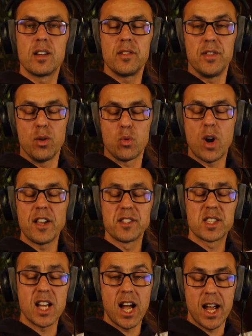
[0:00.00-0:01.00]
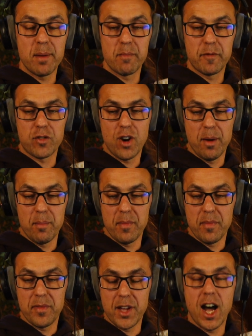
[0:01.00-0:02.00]
the runtime
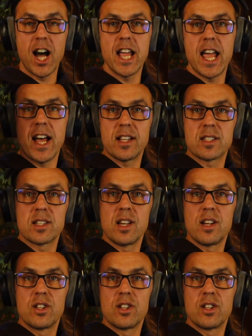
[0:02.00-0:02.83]
from the hi-hat